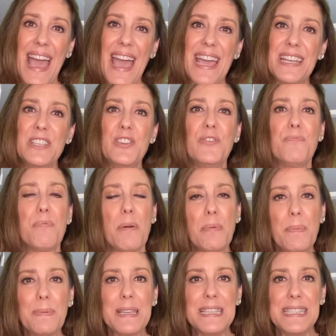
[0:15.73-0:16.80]
And you've
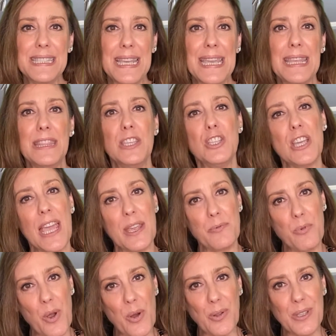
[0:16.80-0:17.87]
probably seen the jade
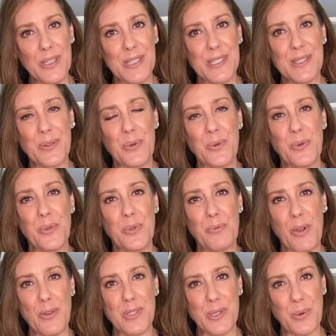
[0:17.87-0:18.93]
rollers or the
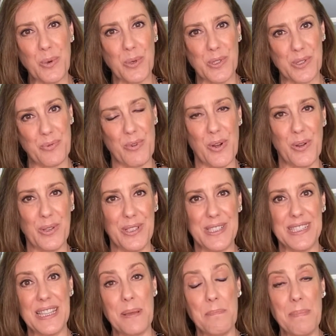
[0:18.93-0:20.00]
rose quartz
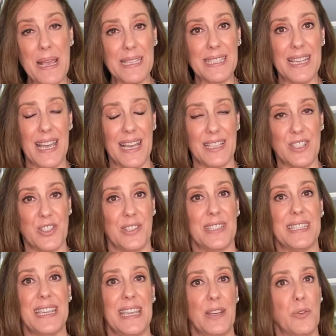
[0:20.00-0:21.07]
rollers that massage your
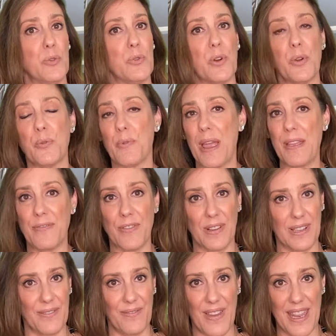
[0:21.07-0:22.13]
skin or are great for
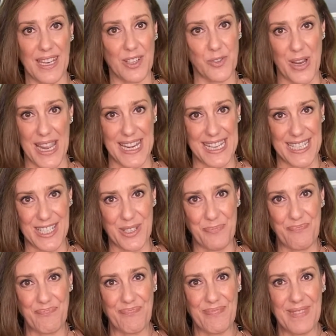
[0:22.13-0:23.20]
lymphatic drainage.
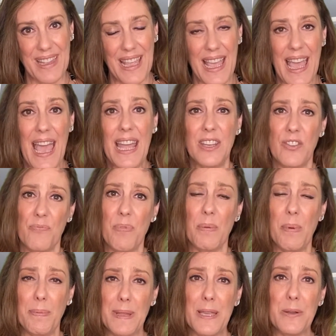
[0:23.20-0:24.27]
And you've
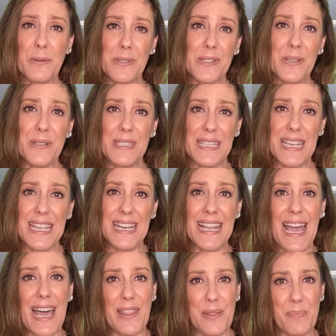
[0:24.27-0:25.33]
probably also seen
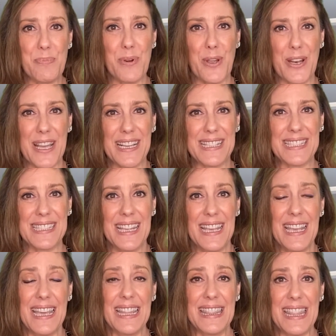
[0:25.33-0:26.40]
other products
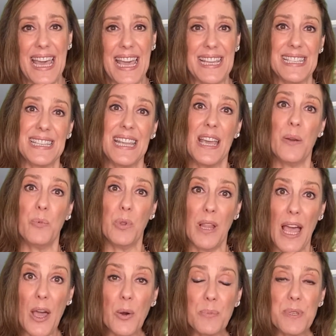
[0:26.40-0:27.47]
that will
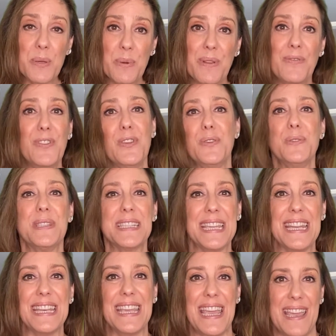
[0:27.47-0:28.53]
help to infuse
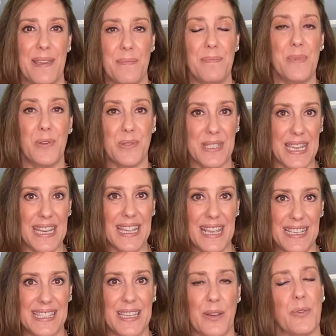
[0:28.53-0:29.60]
your
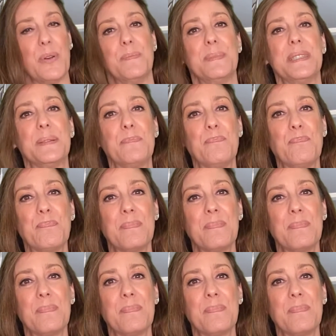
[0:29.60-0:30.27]
skincare serums.